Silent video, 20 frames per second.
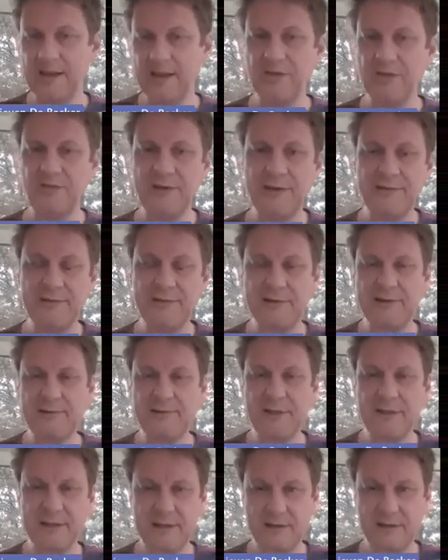So here the
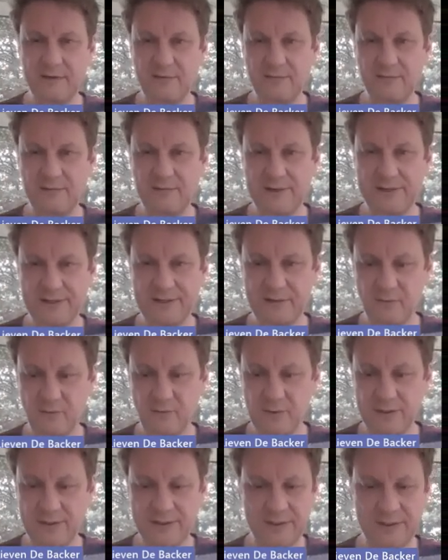limiting number is the
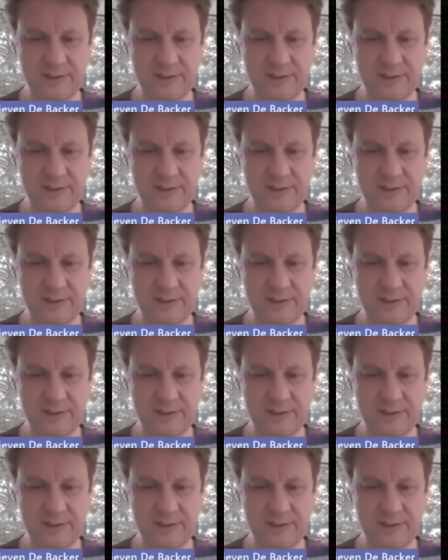1.